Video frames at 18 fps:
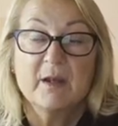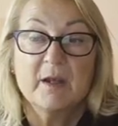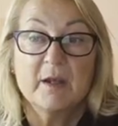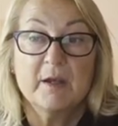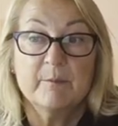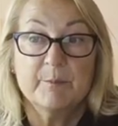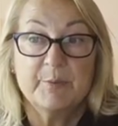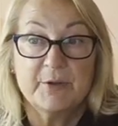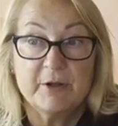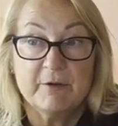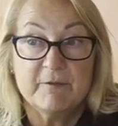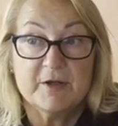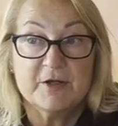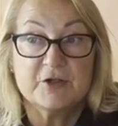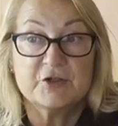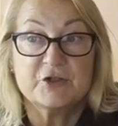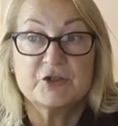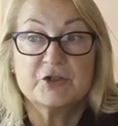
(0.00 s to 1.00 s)
In
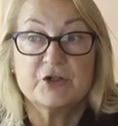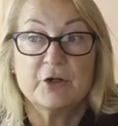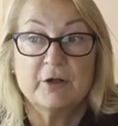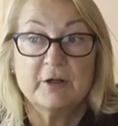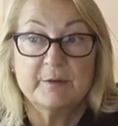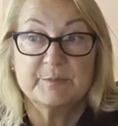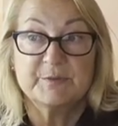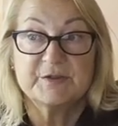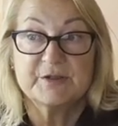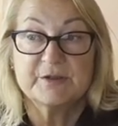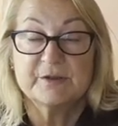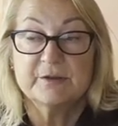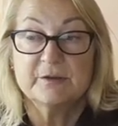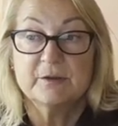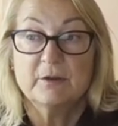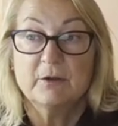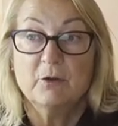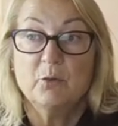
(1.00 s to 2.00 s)
previous chapter,